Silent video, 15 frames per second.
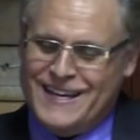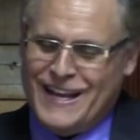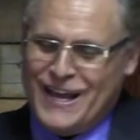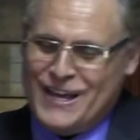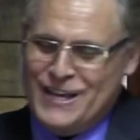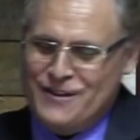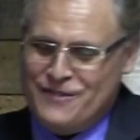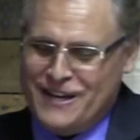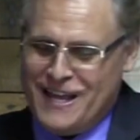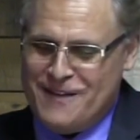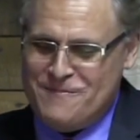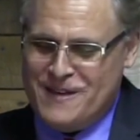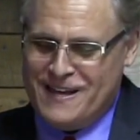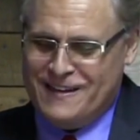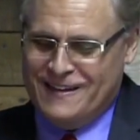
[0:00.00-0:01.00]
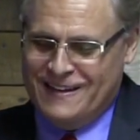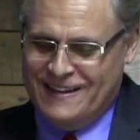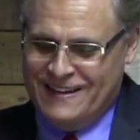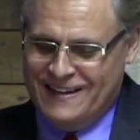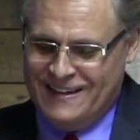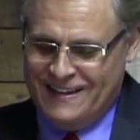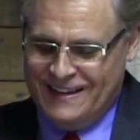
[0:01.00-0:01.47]
Can I hear an amen?
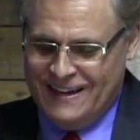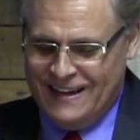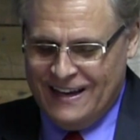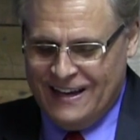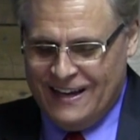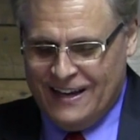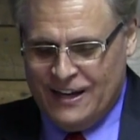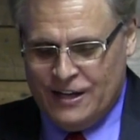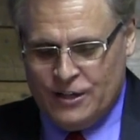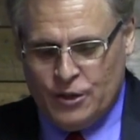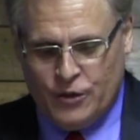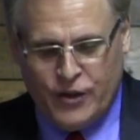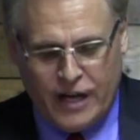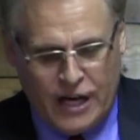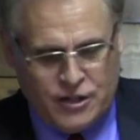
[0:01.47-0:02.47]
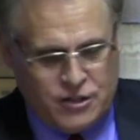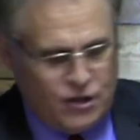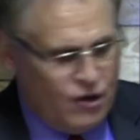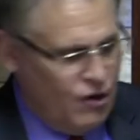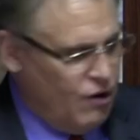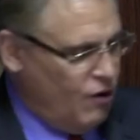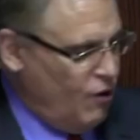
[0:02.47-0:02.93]
amen? Do you think I
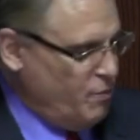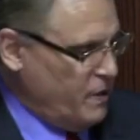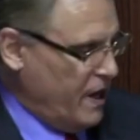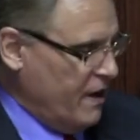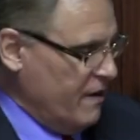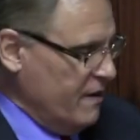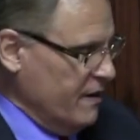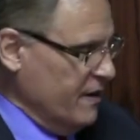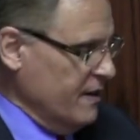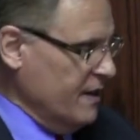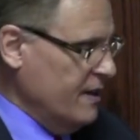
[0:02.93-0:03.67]
should go home now?